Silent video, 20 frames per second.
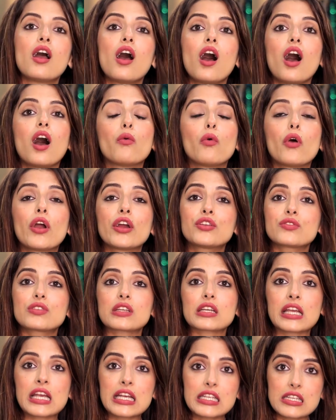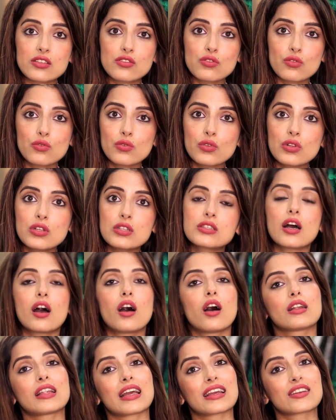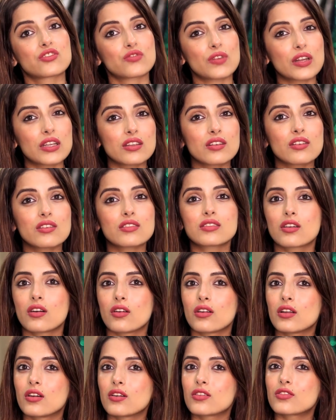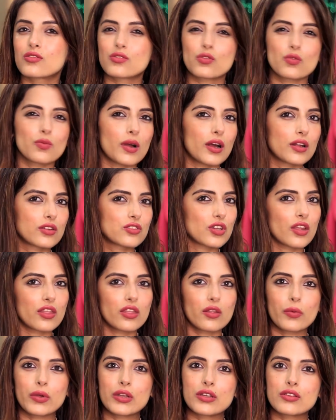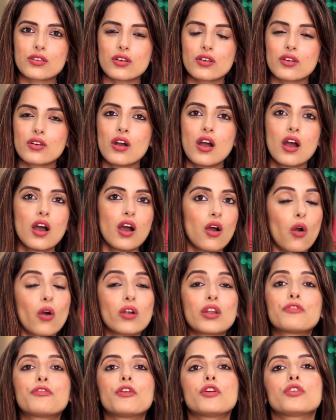Avoid using heated tools like straighteners, curlers too much in the winter, or if you're